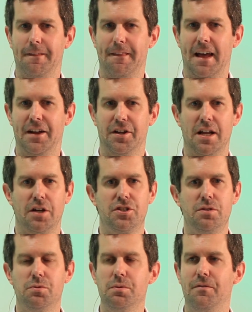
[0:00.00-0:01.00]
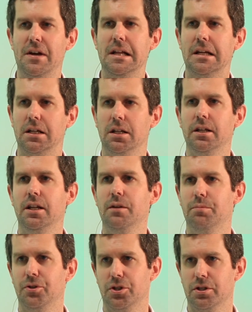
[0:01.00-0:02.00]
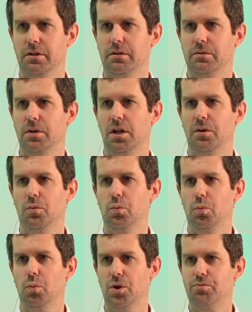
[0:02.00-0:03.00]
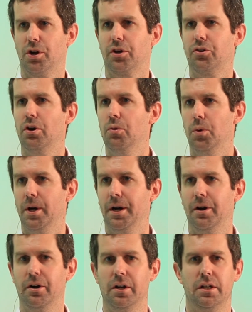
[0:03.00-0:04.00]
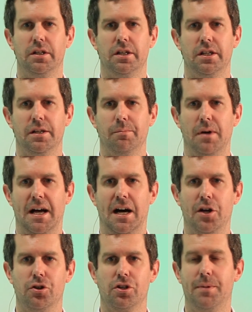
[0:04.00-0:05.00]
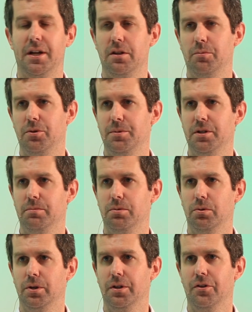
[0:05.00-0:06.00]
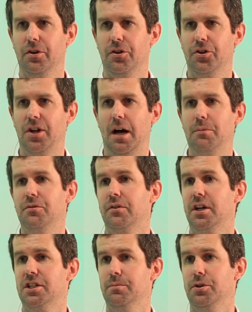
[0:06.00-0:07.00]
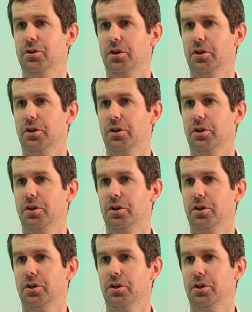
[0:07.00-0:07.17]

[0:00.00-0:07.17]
And it now seems to be fairly clearly positioned. Which products go where, how you're expecting them to be deployed, the types of customer you're